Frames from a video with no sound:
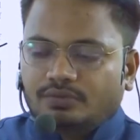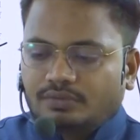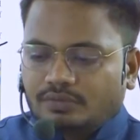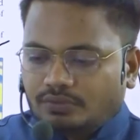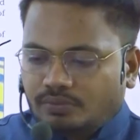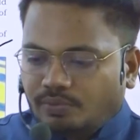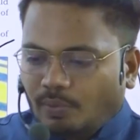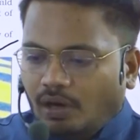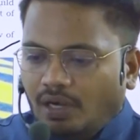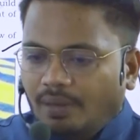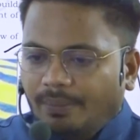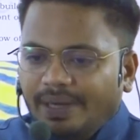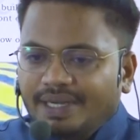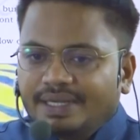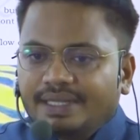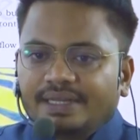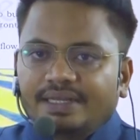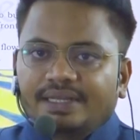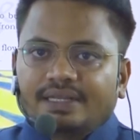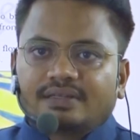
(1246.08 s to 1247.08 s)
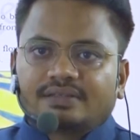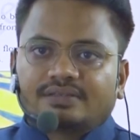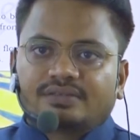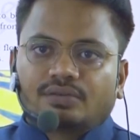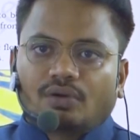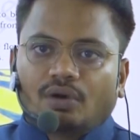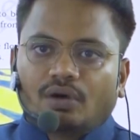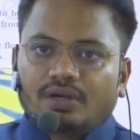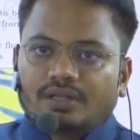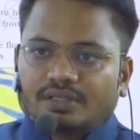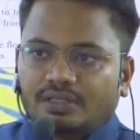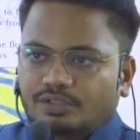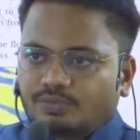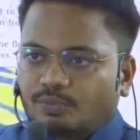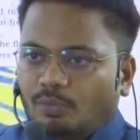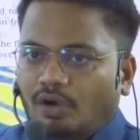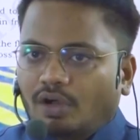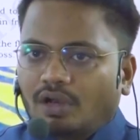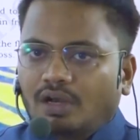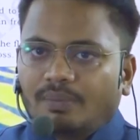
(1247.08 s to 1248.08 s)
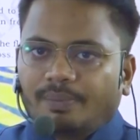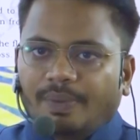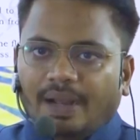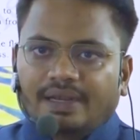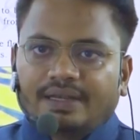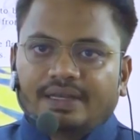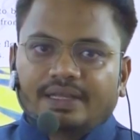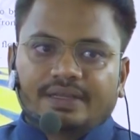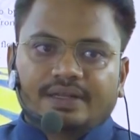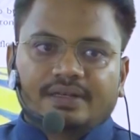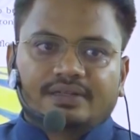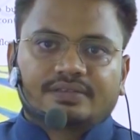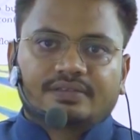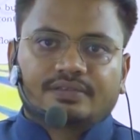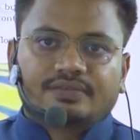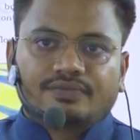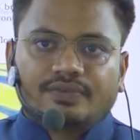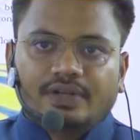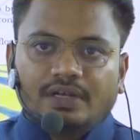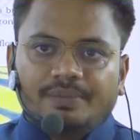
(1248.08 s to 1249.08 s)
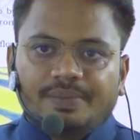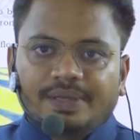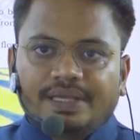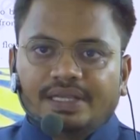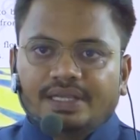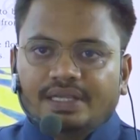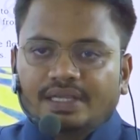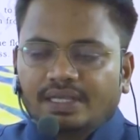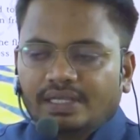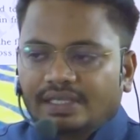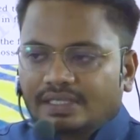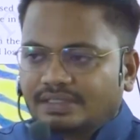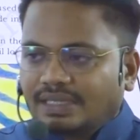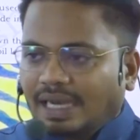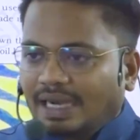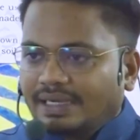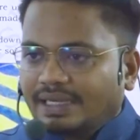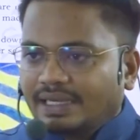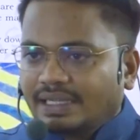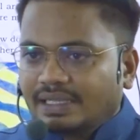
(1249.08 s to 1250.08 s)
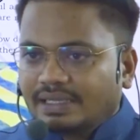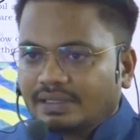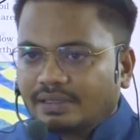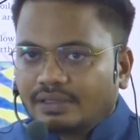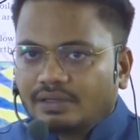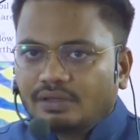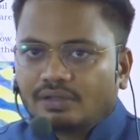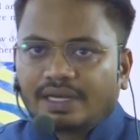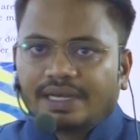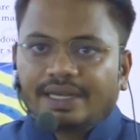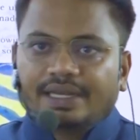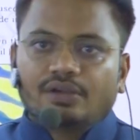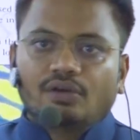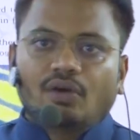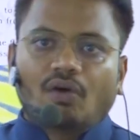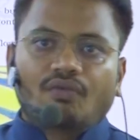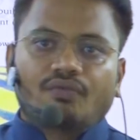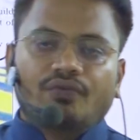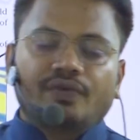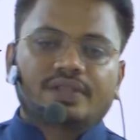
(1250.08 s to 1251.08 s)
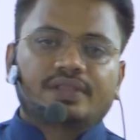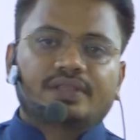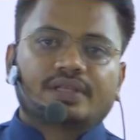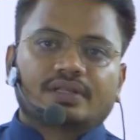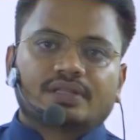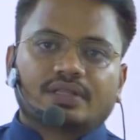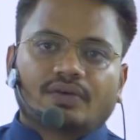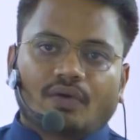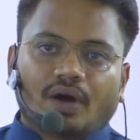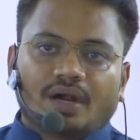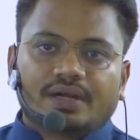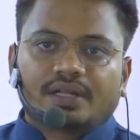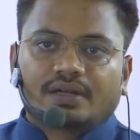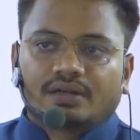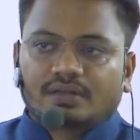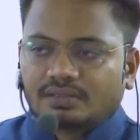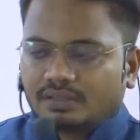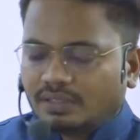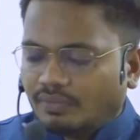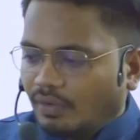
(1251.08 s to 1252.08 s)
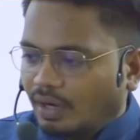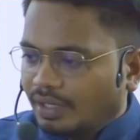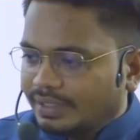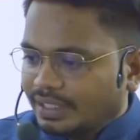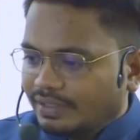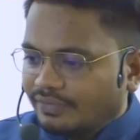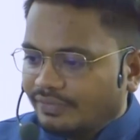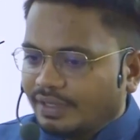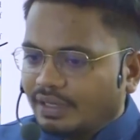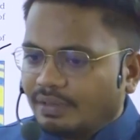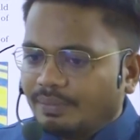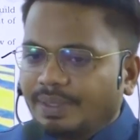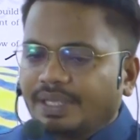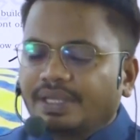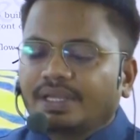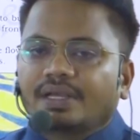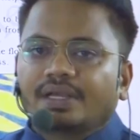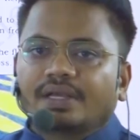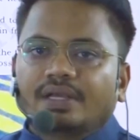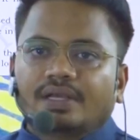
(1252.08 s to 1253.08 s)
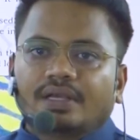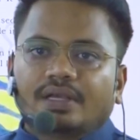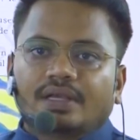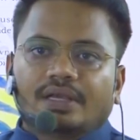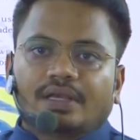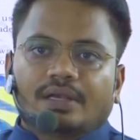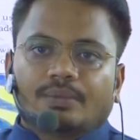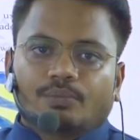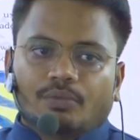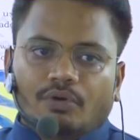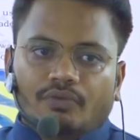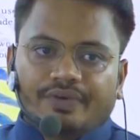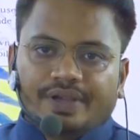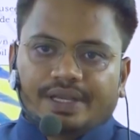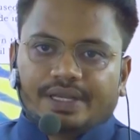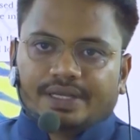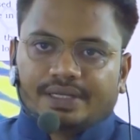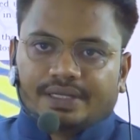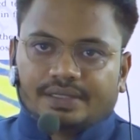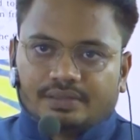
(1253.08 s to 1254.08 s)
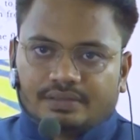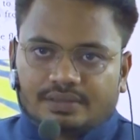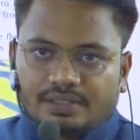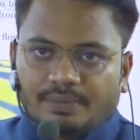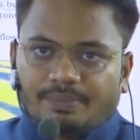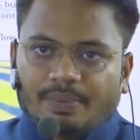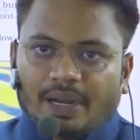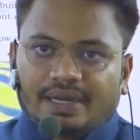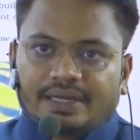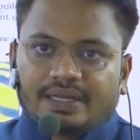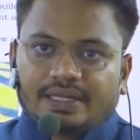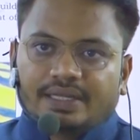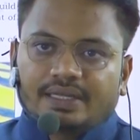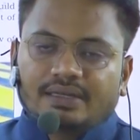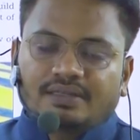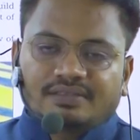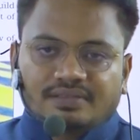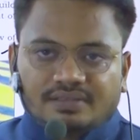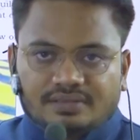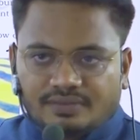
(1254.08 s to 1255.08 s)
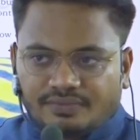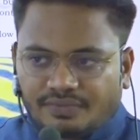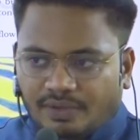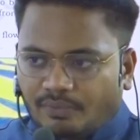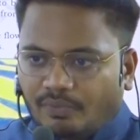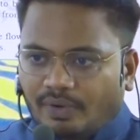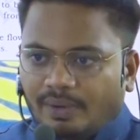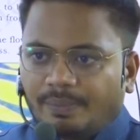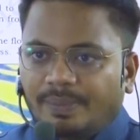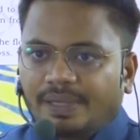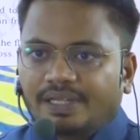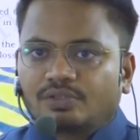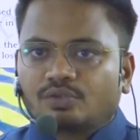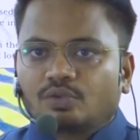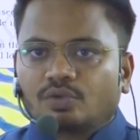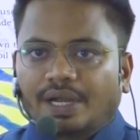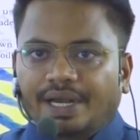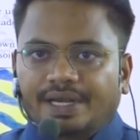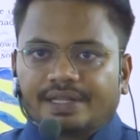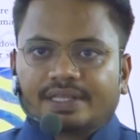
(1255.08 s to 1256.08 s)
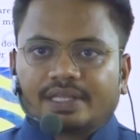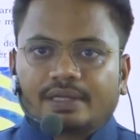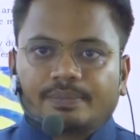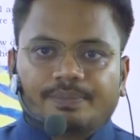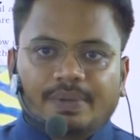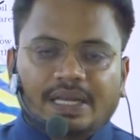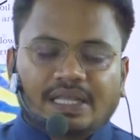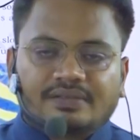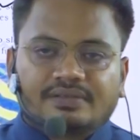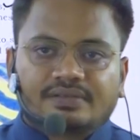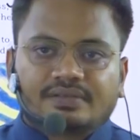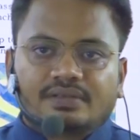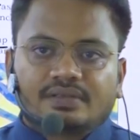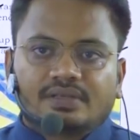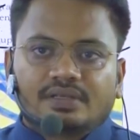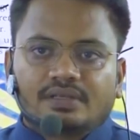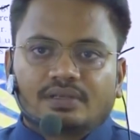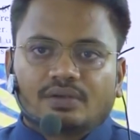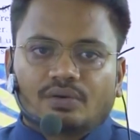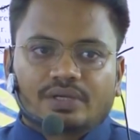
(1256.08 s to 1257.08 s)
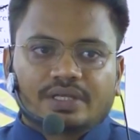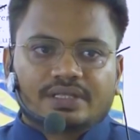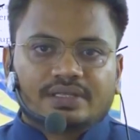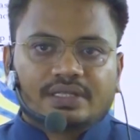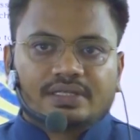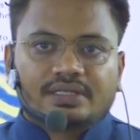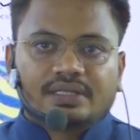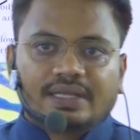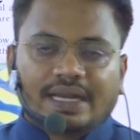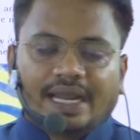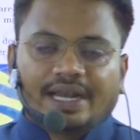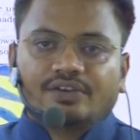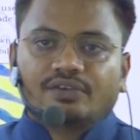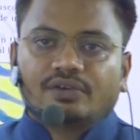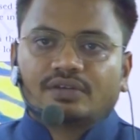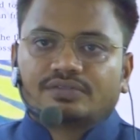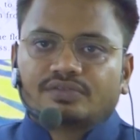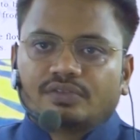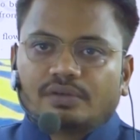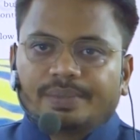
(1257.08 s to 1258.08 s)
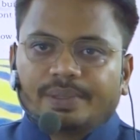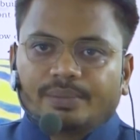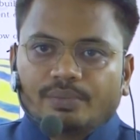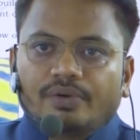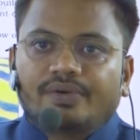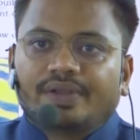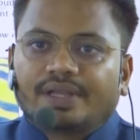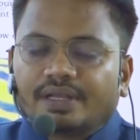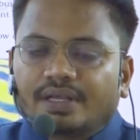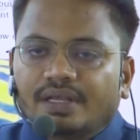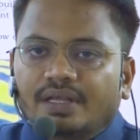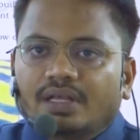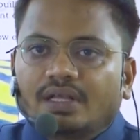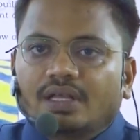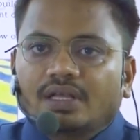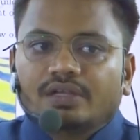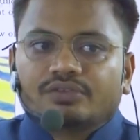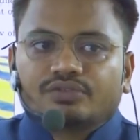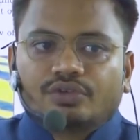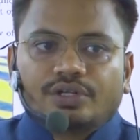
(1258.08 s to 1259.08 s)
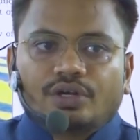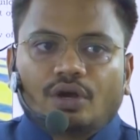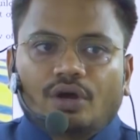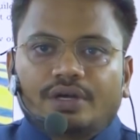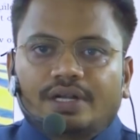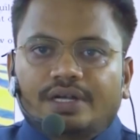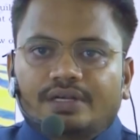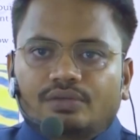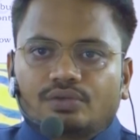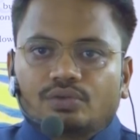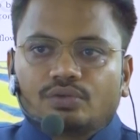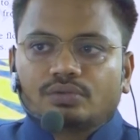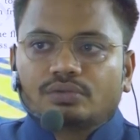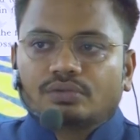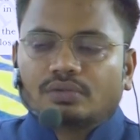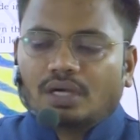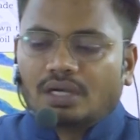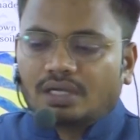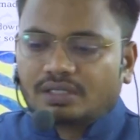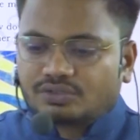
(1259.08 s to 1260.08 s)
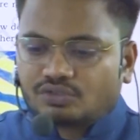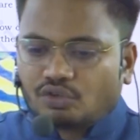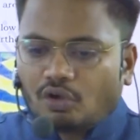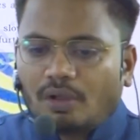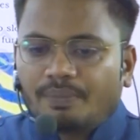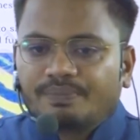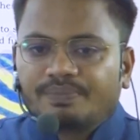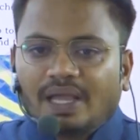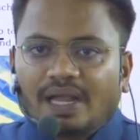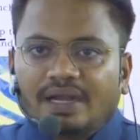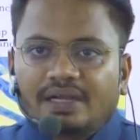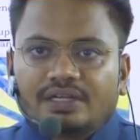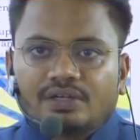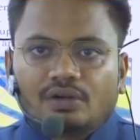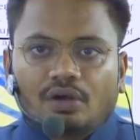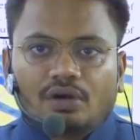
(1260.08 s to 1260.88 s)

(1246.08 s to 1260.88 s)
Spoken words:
small materials or the small particles will be starting running off with the water. The water will be moving the particles from one place to another place. Okay, that granules will be moving. So in order to stop that